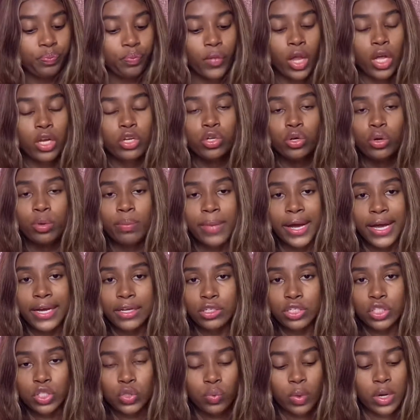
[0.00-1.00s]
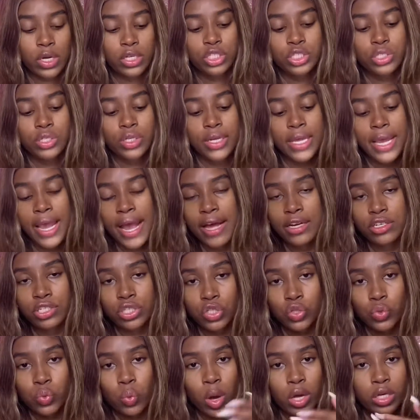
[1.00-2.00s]
Don't mind the swatch today. I
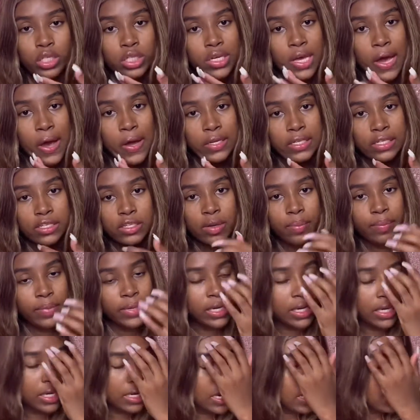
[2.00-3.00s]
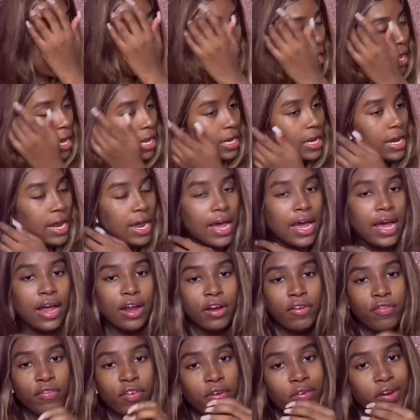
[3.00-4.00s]
just swatched it on somebody that
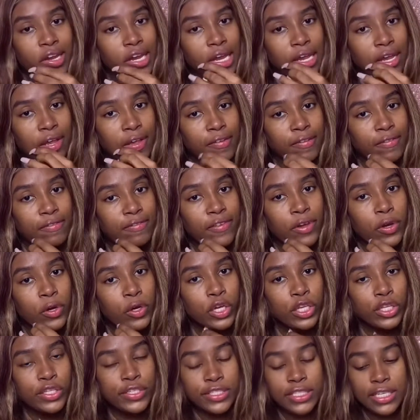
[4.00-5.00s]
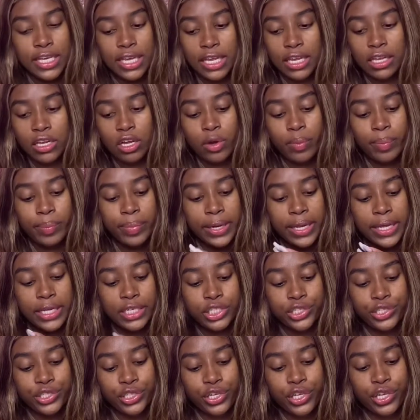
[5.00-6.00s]
had a very fair skin
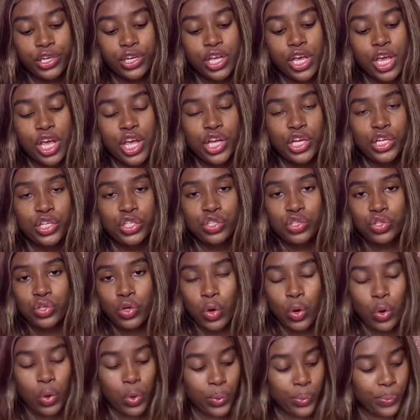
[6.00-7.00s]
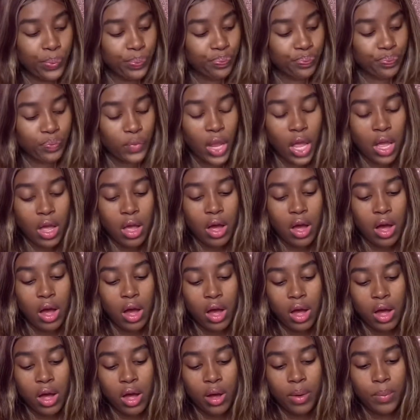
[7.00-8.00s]
complexion, so
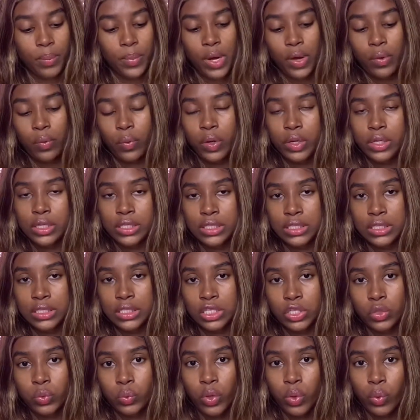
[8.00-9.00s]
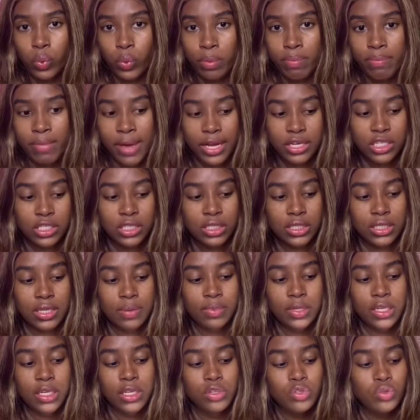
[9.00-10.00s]
I wanted to see what would match because I'm
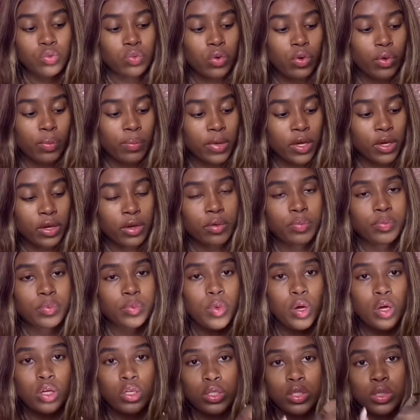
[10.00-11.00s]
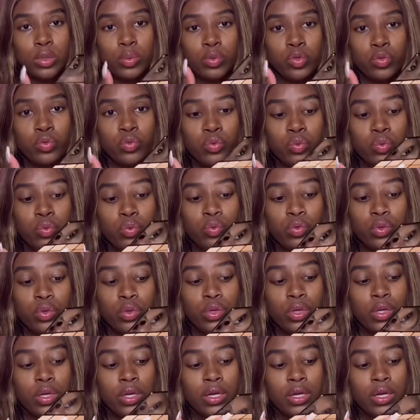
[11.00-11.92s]
gonna do her makeup soon.